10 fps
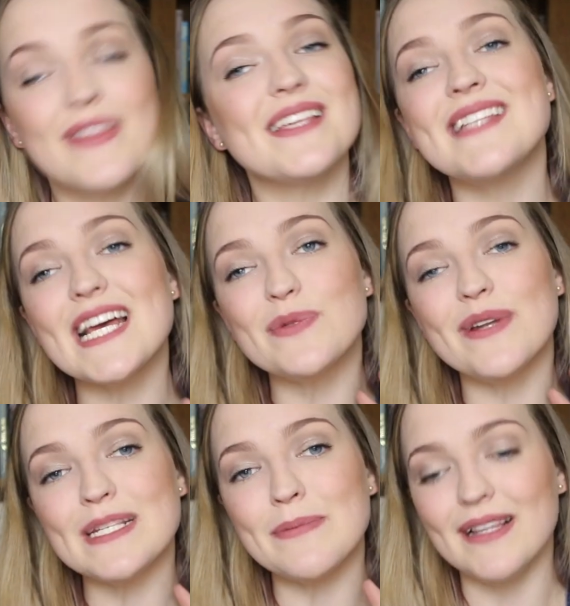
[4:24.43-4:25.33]
This next
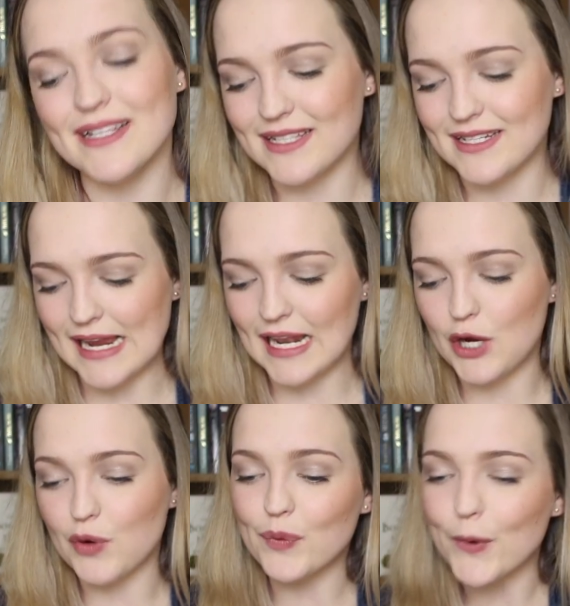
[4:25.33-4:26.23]
one is Melissa De La
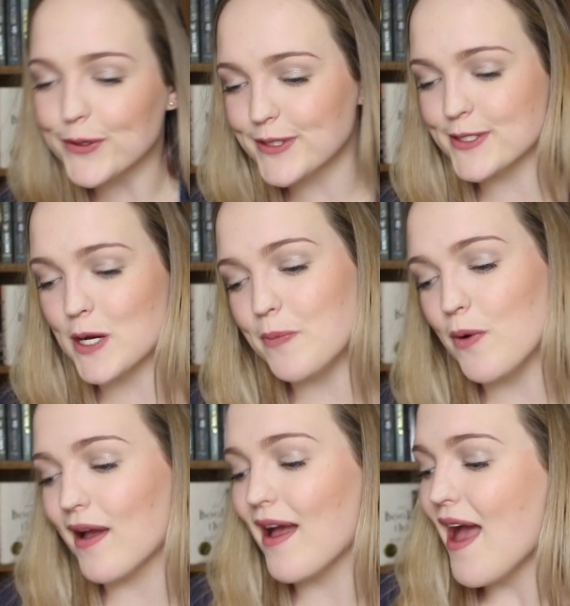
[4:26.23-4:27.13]
Cruz's new
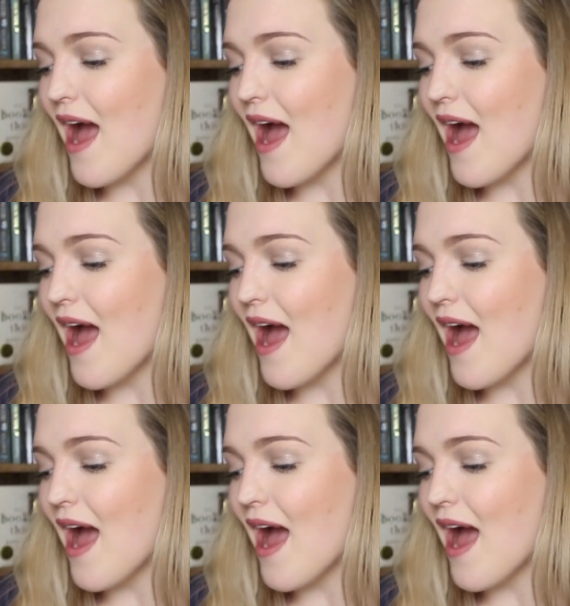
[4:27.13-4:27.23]
book,